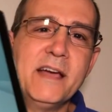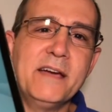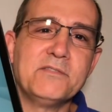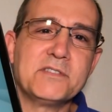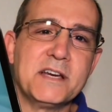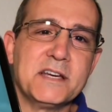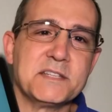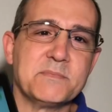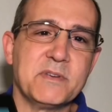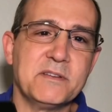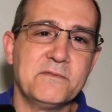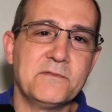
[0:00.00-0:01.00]

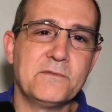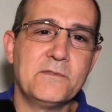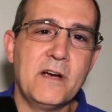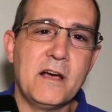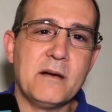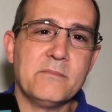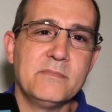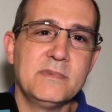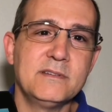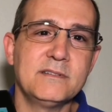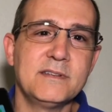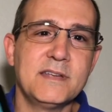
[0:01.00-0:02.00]
advertisement from,
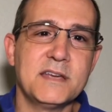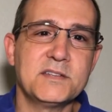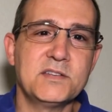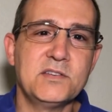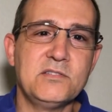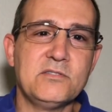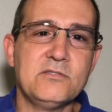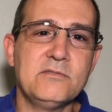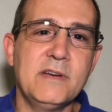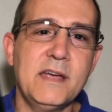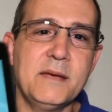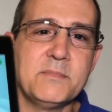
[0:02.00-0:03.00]
guess
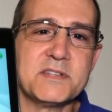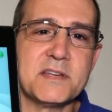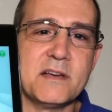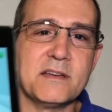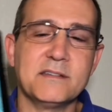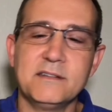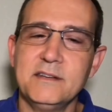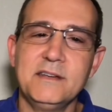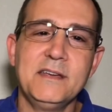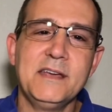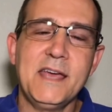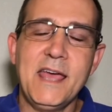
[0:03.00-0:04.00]
who? Amazon.
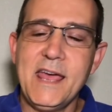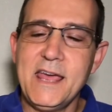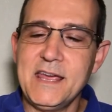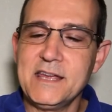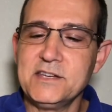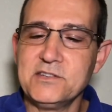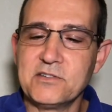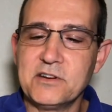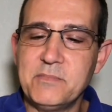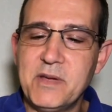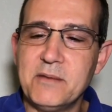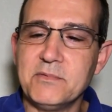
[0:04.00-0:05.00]
And you're going
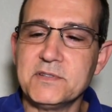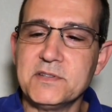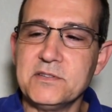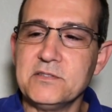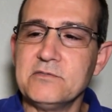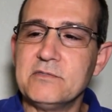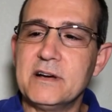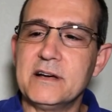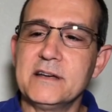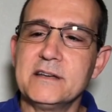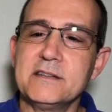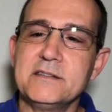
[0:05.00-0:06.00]
to be able
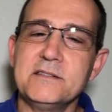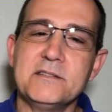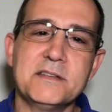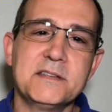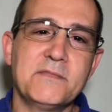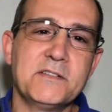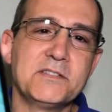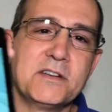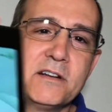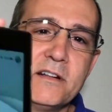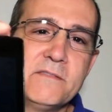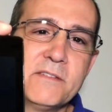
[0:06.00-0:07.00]
to do this. If I shut
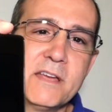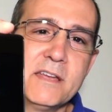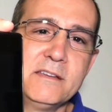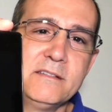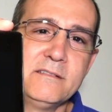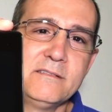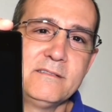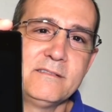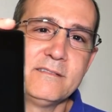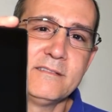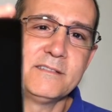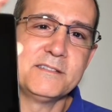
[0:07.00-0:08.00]
it off again,
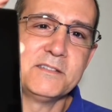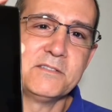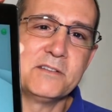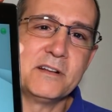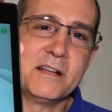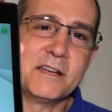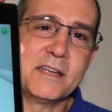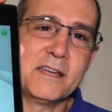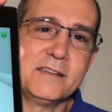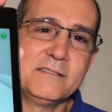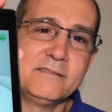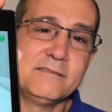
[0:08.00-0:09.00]
turn it on
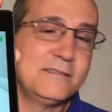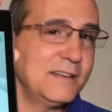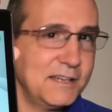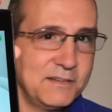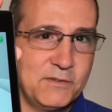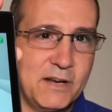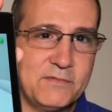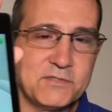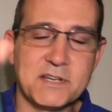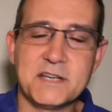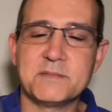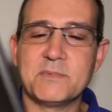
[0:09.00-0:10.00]
again, you get a different
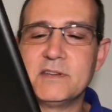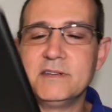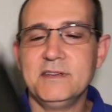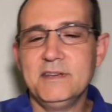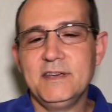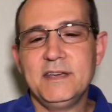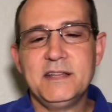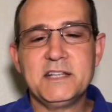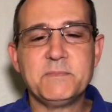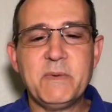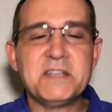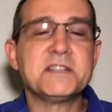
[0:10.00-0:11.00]
advertisement. And
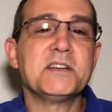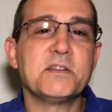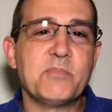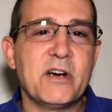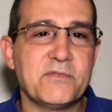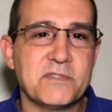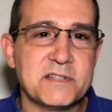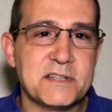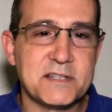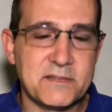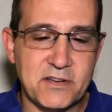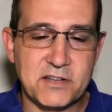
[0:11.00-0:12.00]
that's based on your
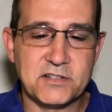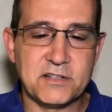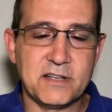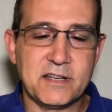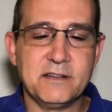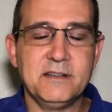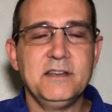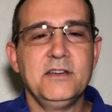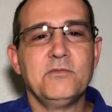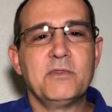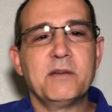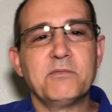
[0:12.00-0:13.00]
preferences eventually.
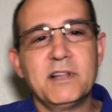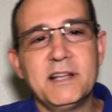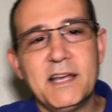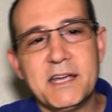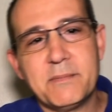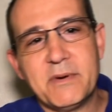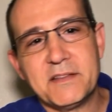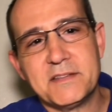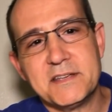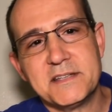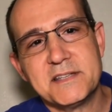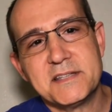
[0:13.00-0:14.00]
What I really like about
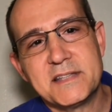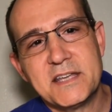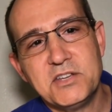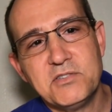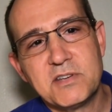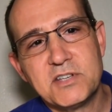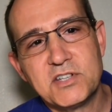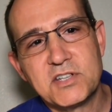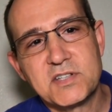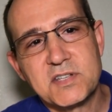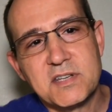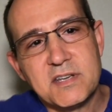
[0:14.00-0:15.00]
this is that you can
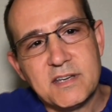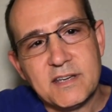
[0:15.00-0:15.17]
just,